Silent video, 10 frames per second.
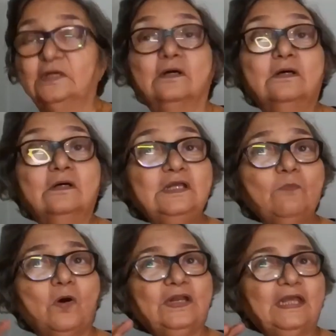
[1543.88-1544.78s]
Early
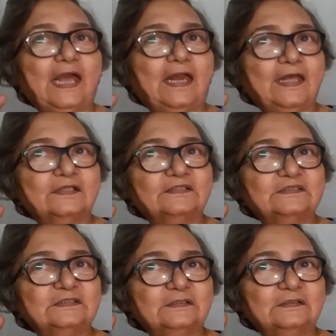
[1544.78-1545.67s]
morning
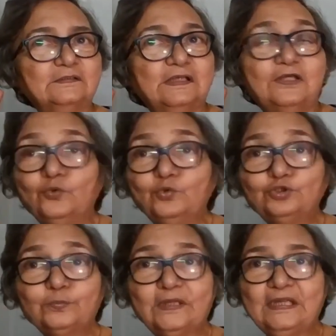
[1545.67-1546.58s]
headaches,
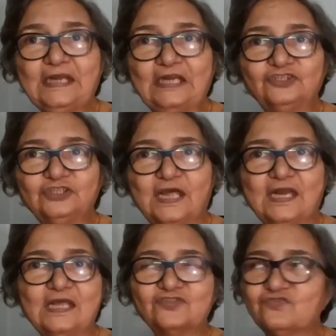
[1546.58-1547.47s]
usually tension headaches,